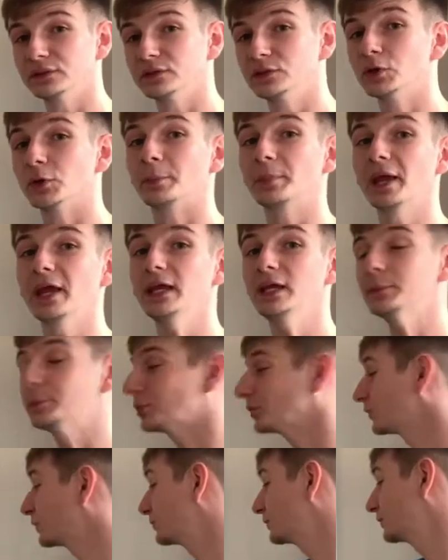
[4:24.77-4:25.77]
Your paid
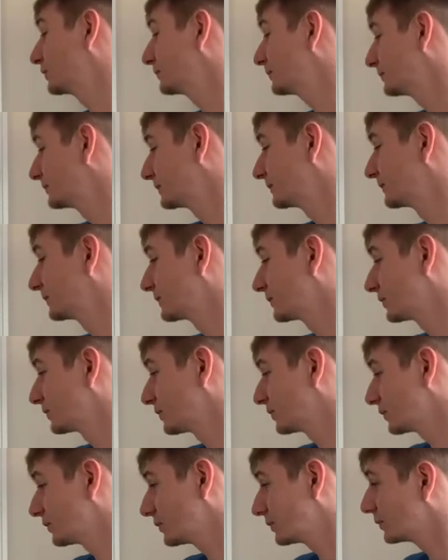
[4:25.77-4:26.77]
premium
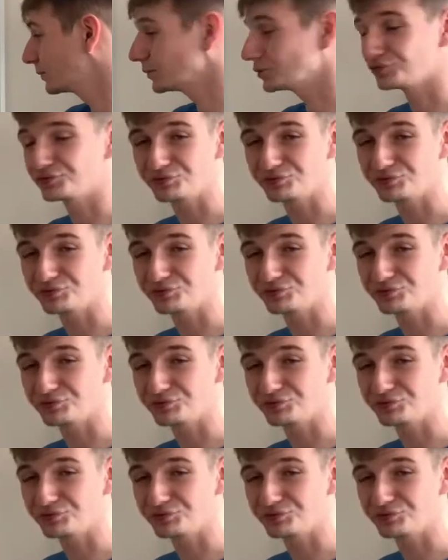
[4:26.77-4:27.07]
was